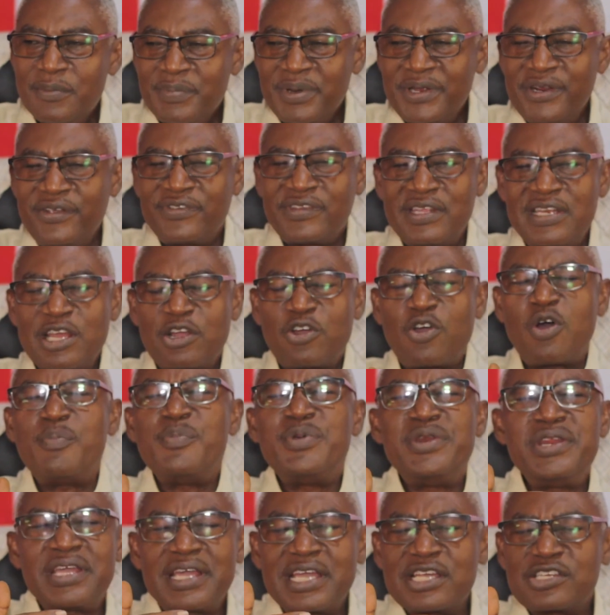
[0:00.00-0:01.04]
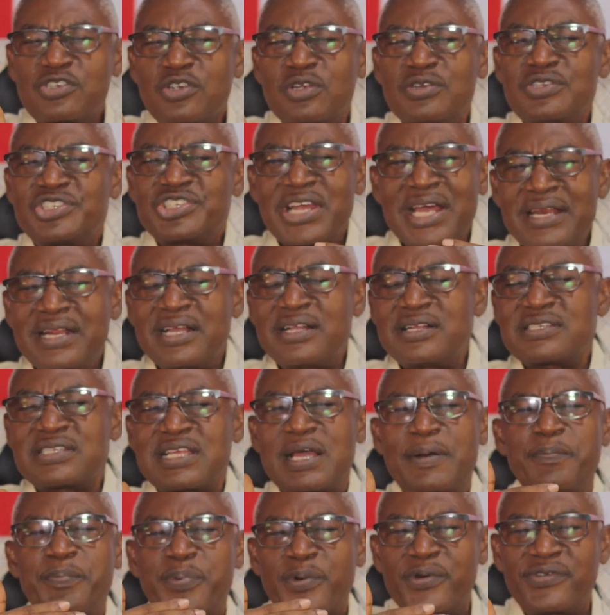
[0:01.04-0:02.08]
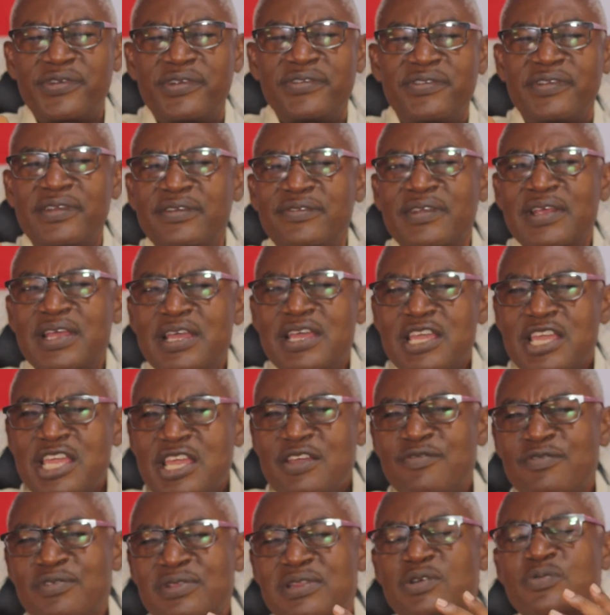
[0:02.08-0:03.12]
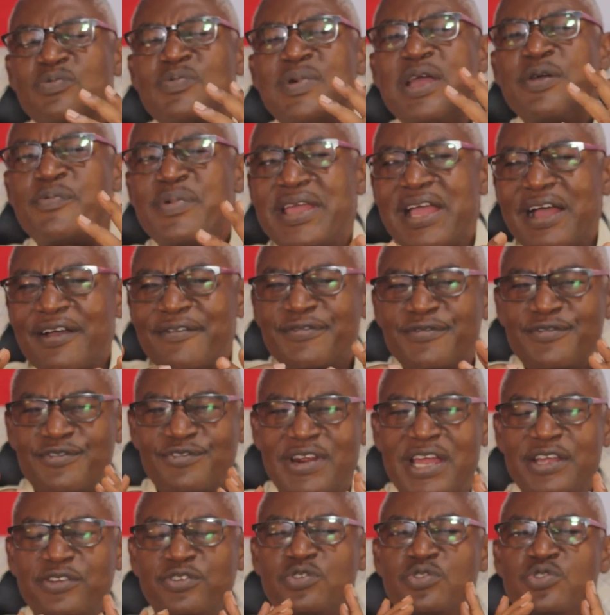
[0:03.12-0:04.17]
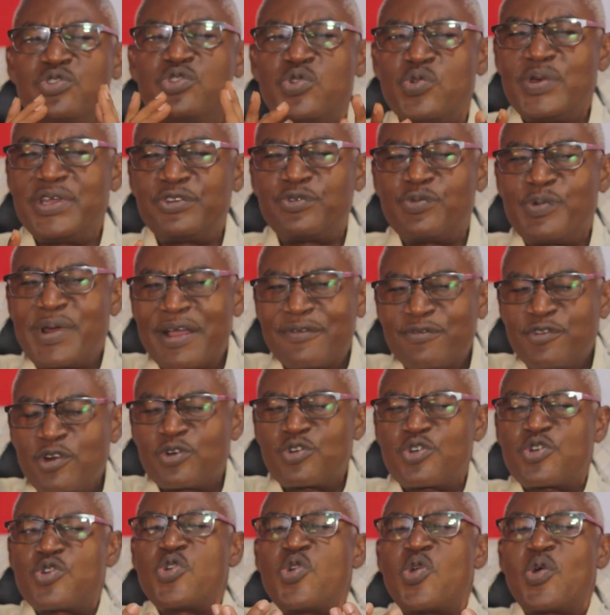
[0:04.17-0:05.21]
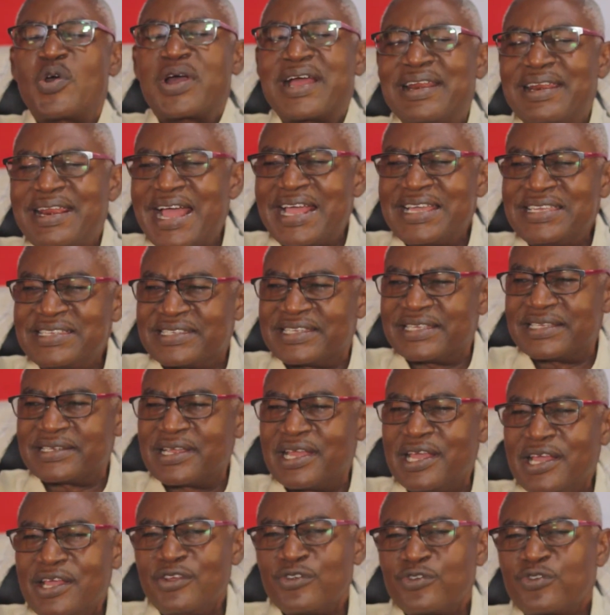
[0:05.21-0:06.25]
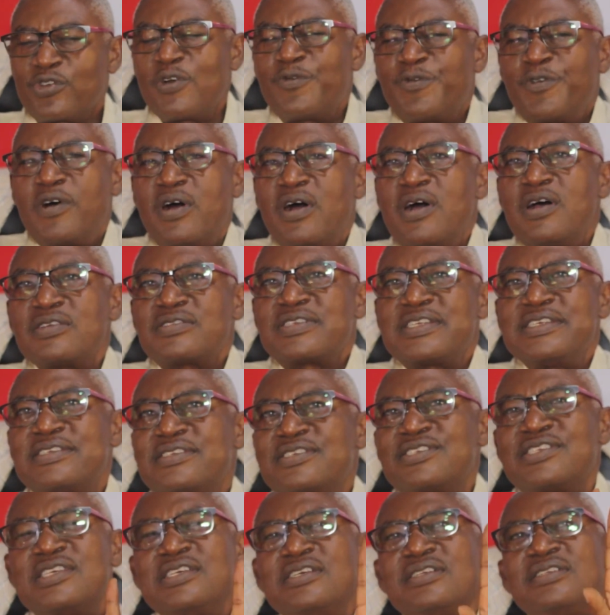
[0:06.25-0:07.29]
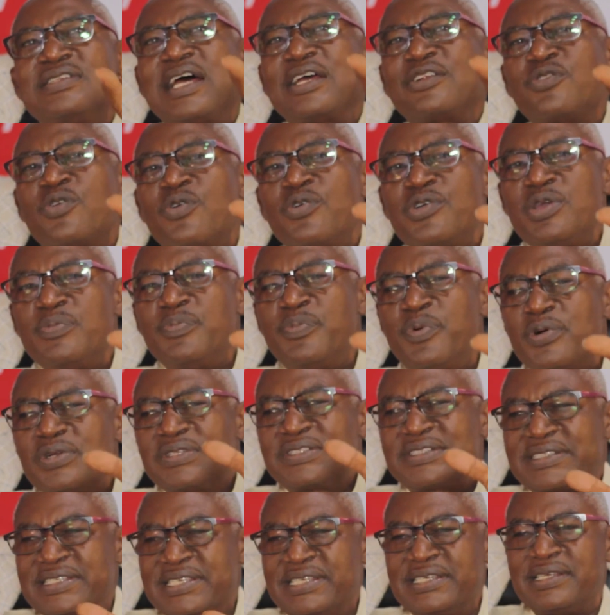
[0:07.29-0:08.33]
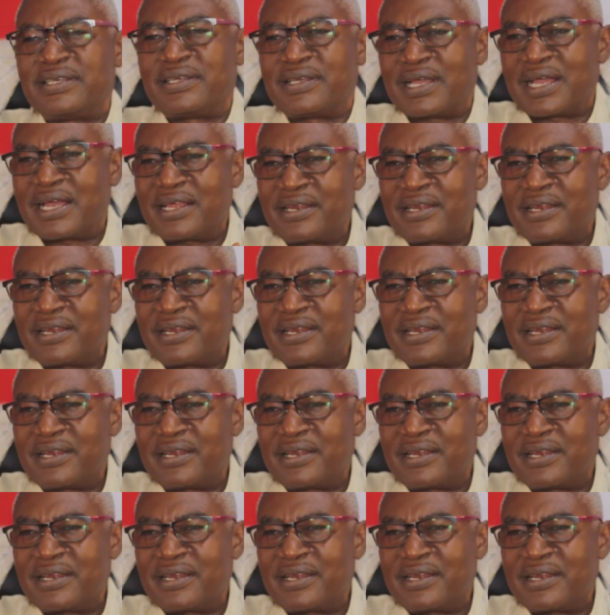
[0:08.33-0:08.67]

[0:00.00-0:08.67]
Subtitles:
But you see, the communication channels and processes, even the way we have tried to do it, we have not localized it. So for us, it's still that Oyibo thing.